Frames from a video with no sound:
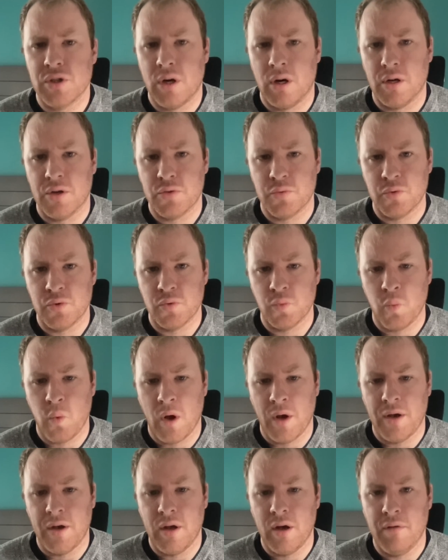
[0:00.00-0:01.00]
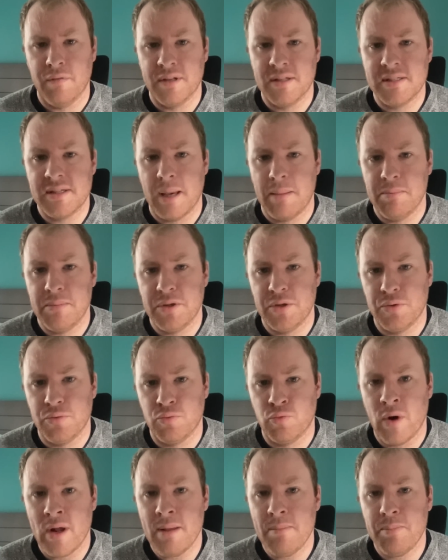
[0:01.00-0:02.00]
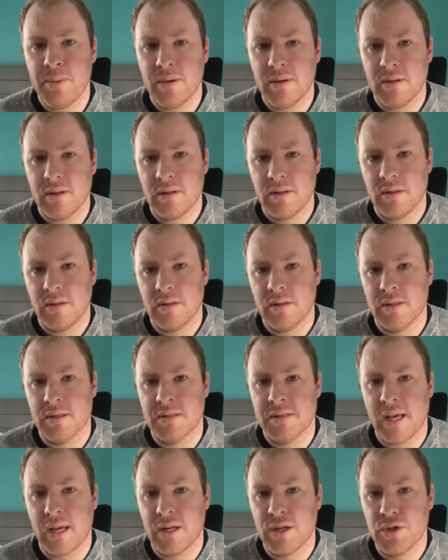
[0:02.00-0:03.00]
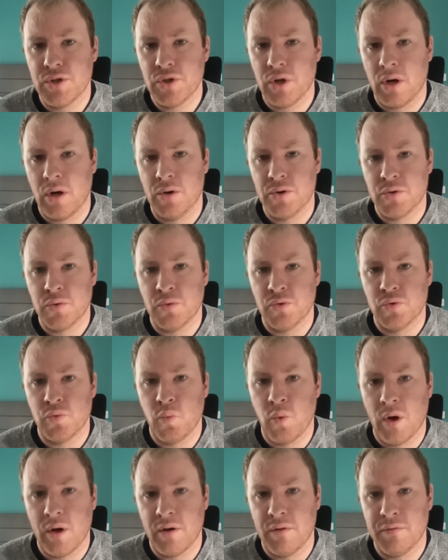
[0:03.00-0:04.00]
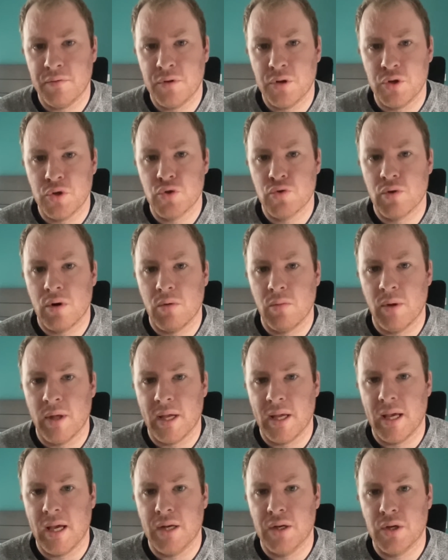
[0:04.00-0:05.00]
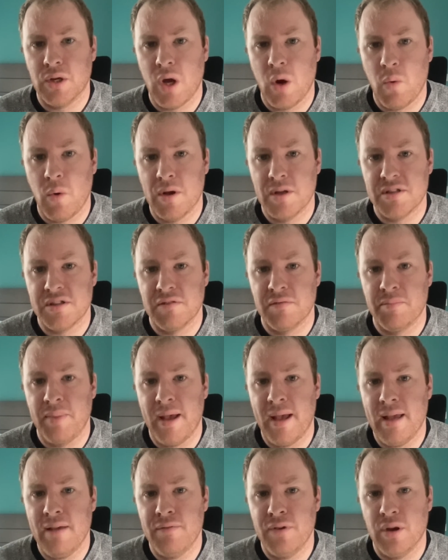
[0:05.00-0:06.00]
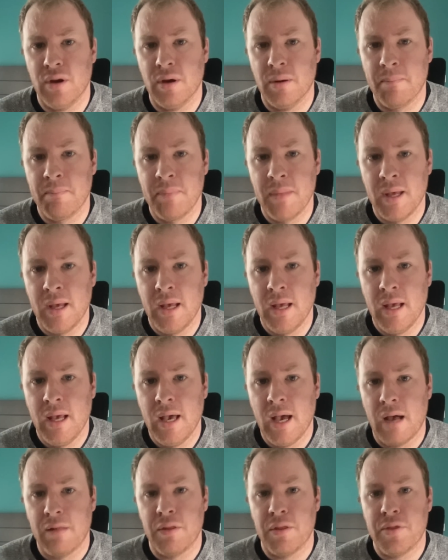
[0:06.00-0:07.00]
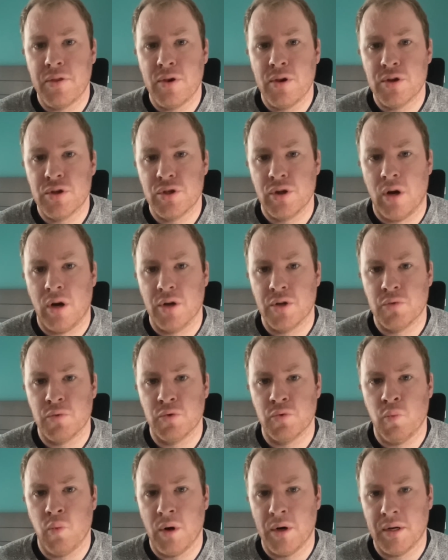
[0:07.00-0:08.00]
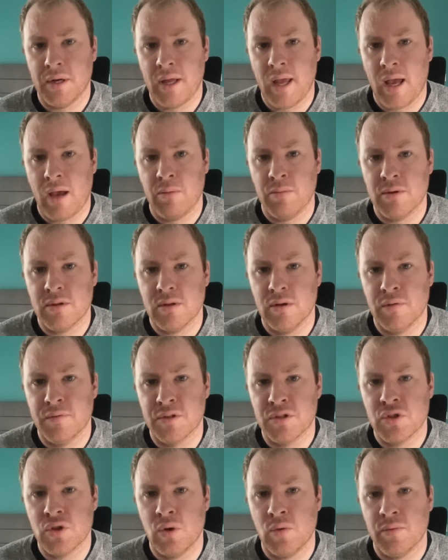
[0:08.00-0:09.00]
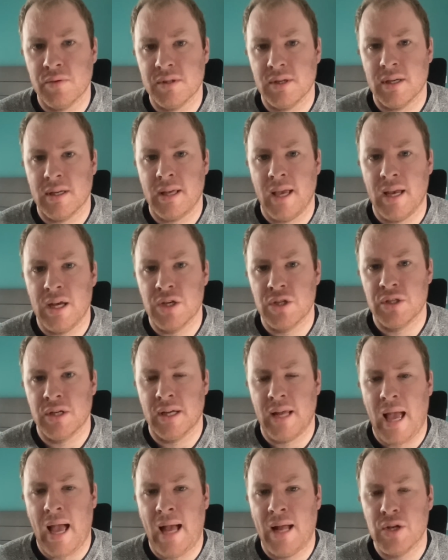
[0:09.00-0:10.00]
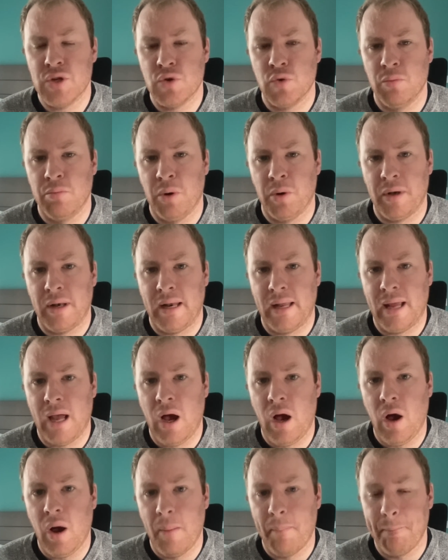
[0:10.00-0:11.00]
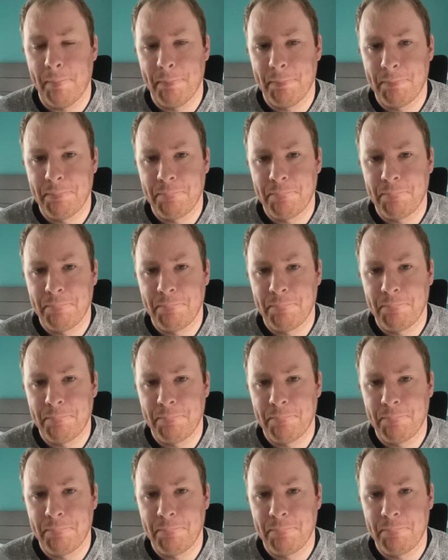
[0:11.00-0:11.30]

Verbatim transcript: charge was one of attempted rape, the second charge was one of controlling and coercive behaviour, and the third charge was one count of assault occasioning actual bodily harm